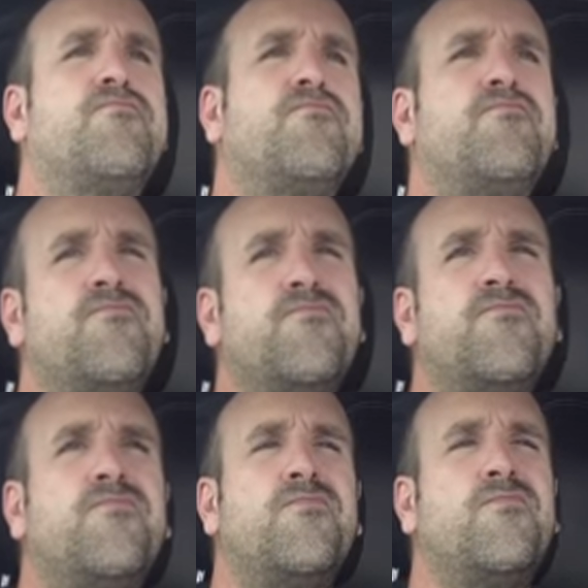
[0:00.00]

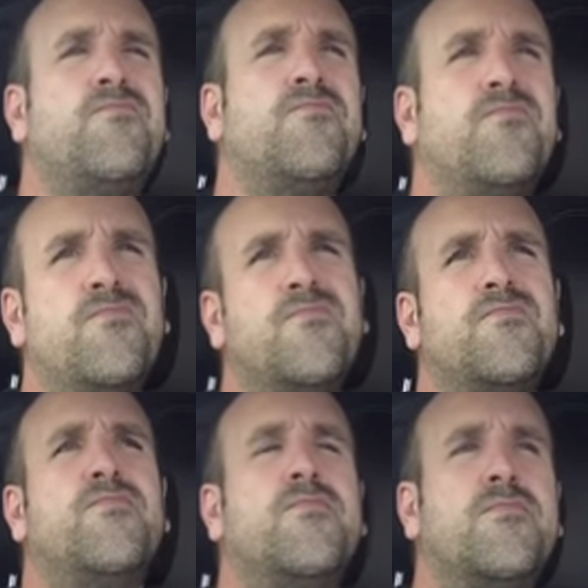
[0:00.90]

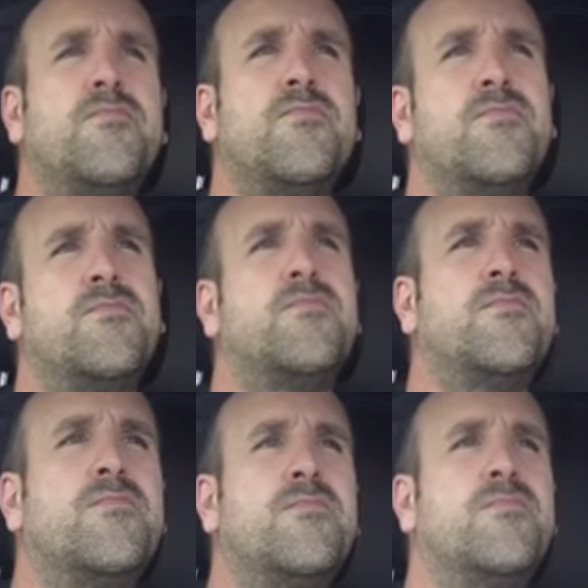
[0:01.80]

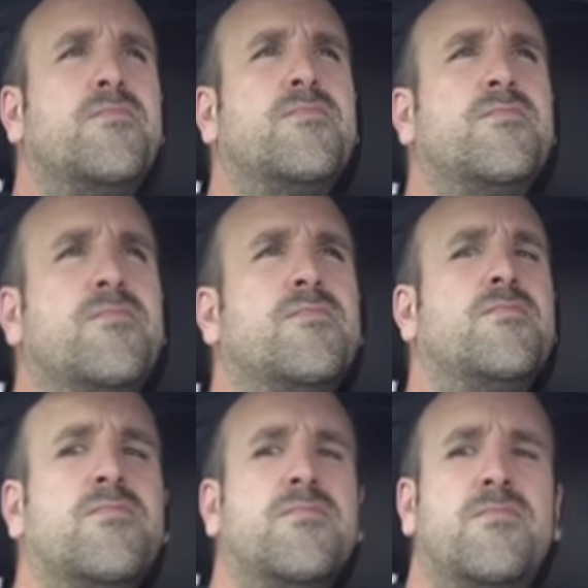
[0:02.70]

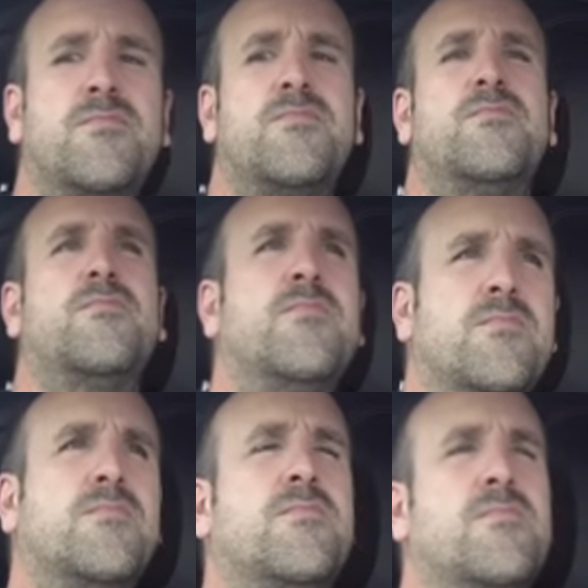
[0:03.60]

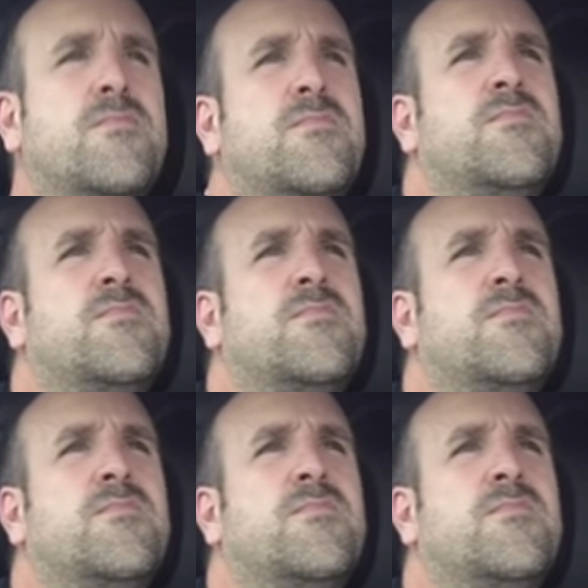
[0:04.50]
No words are spoken by the person on screen.